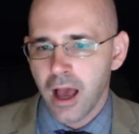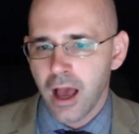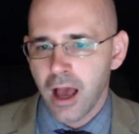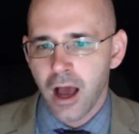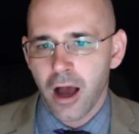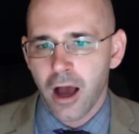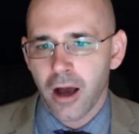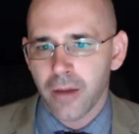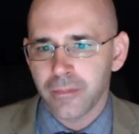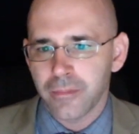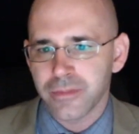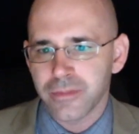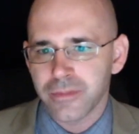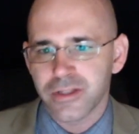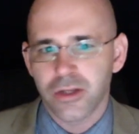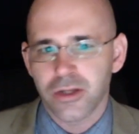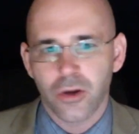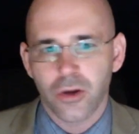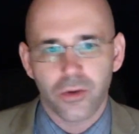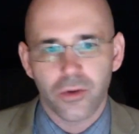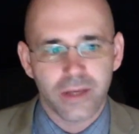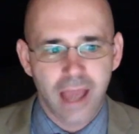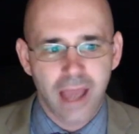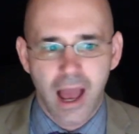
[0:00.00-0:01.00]
Um,
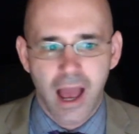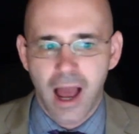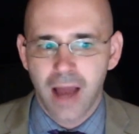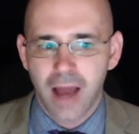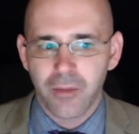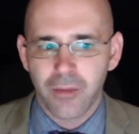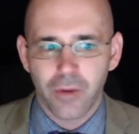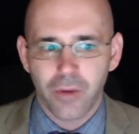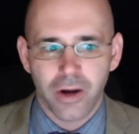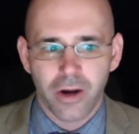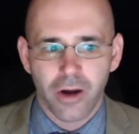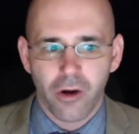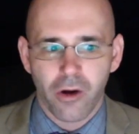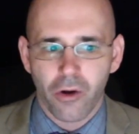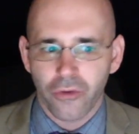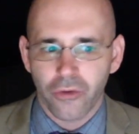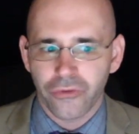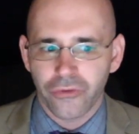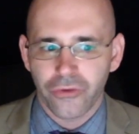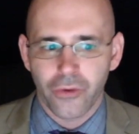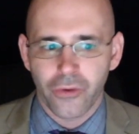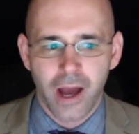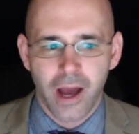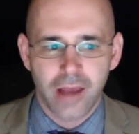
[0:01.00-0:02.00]
so yeah, I want to
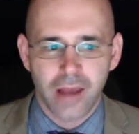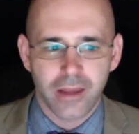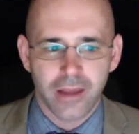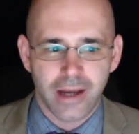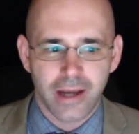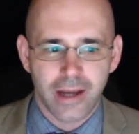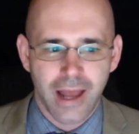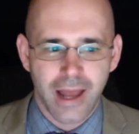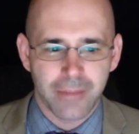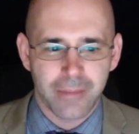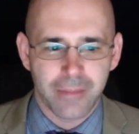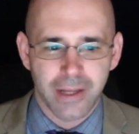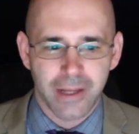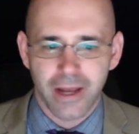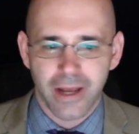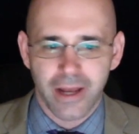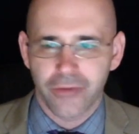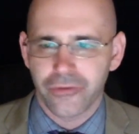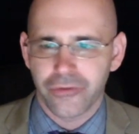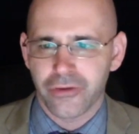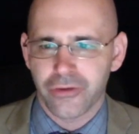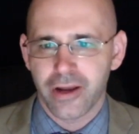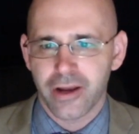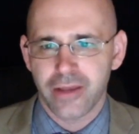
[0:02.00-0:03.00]
also highlight Emma
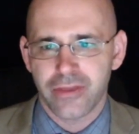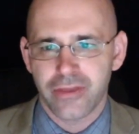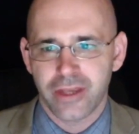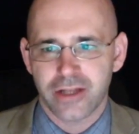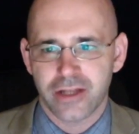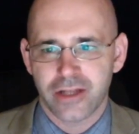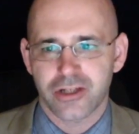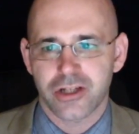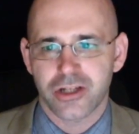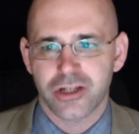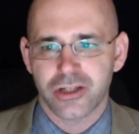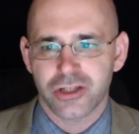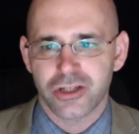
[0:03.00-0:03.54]
Nelson. I think she's